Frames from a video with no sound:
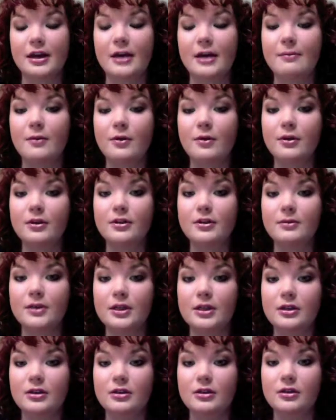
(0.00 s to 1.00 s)
I'm going to
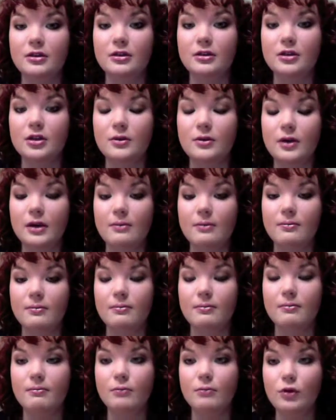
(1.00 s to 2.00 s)
be
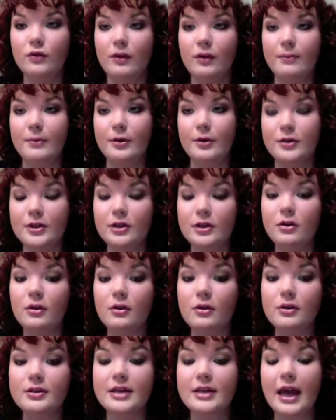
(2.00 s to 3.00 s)
doing movie
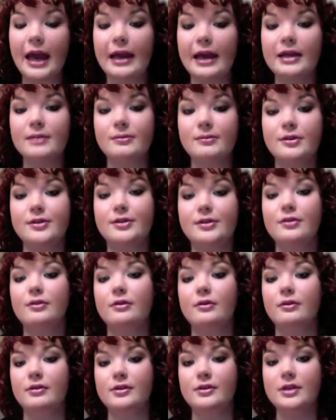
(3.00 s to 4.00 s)
musicals and
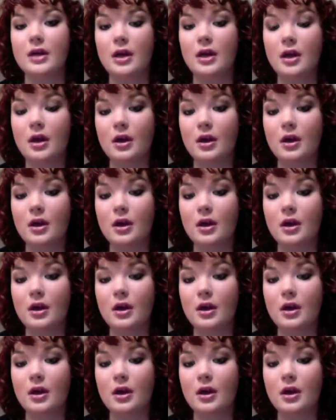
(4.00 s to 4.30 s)
musicals